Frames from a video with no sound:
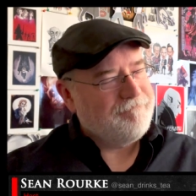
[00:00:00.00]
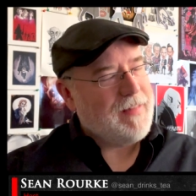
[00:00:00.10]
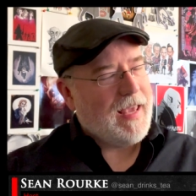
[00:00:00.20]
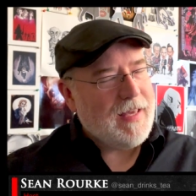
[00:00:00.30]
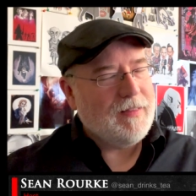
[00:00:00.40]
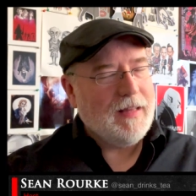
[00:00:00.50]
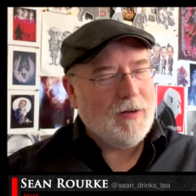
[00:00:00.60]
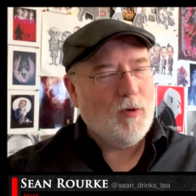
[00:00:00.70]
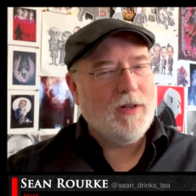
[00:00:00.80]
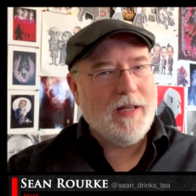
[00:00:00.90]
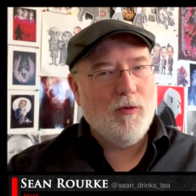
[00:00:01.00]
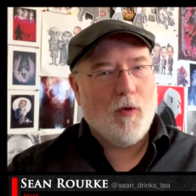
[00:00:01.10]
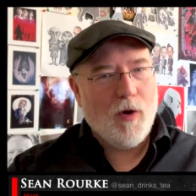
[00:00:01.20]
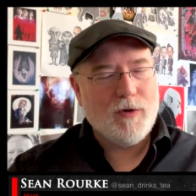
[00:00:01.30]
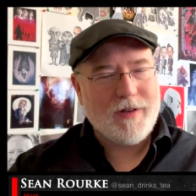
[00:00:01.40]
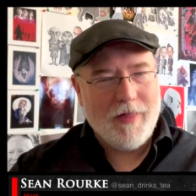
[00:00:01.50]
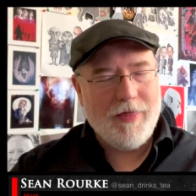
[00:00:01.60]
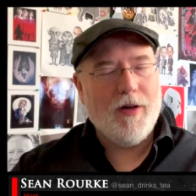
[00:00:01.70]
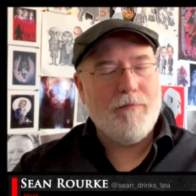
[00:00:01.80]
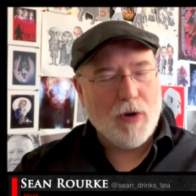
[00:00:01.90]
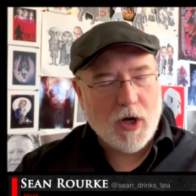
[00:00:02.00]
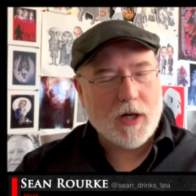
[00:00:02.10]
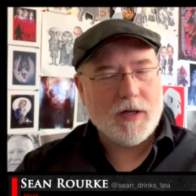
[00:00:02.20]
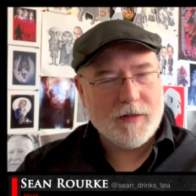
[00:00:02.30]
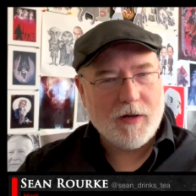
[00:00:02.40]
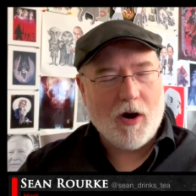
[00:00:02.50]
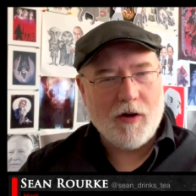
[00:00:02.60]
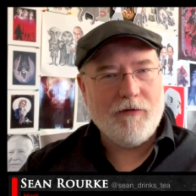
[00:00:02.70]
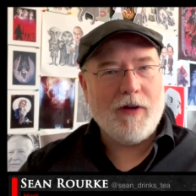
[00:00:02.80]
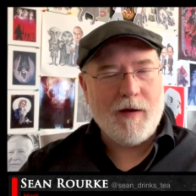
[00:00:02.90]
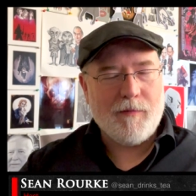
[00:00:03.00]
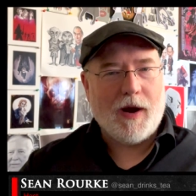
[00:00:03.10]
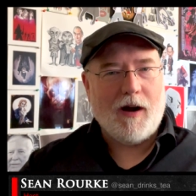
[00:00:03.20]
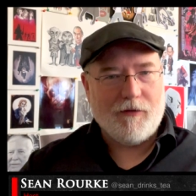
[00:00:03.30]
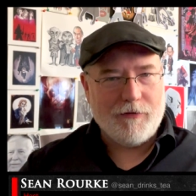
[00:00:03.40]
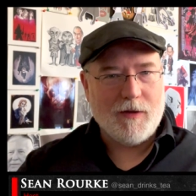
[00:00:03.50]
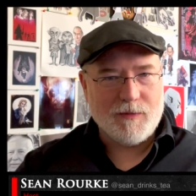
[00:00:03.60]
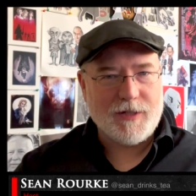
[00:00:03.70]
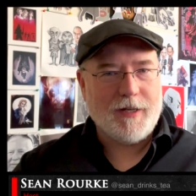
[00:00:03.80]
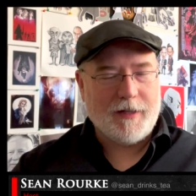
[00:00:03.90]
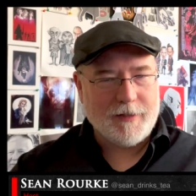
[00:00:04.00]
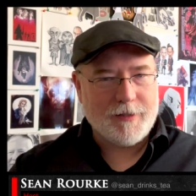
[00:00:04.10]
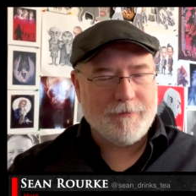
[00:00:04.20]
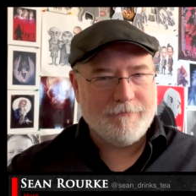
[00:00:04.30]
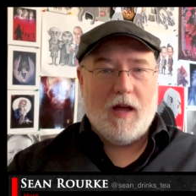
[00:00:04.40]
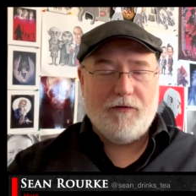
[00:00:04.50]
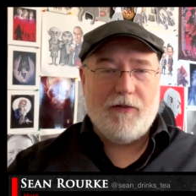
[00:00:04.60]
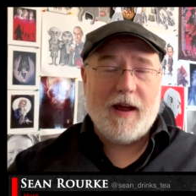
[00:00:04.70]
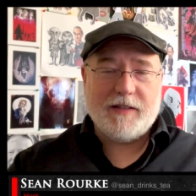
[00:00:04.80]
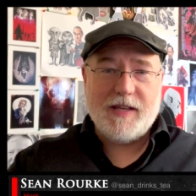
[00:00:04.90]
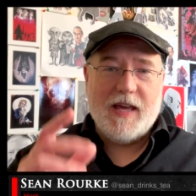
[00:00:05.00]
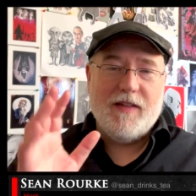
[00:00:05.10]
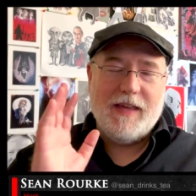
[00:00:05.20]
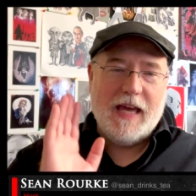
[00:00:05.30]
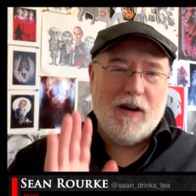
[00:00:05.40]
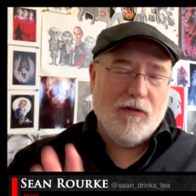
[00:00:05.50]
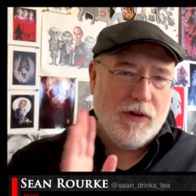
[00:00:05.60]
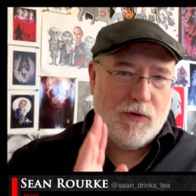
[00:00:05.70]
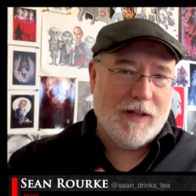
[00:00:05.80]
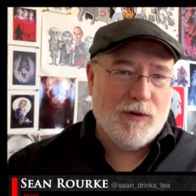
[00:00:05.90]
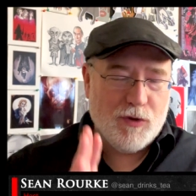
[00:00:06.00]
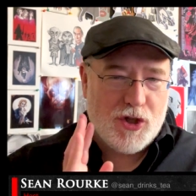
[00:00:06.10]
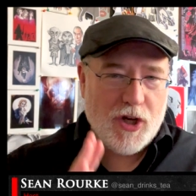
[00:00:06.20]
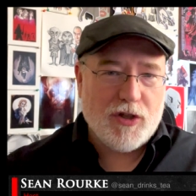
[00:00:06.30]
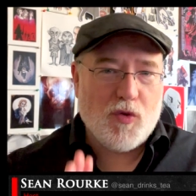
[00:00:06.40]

he literally wrote the book on vampire film studies. In fact, the interview that you just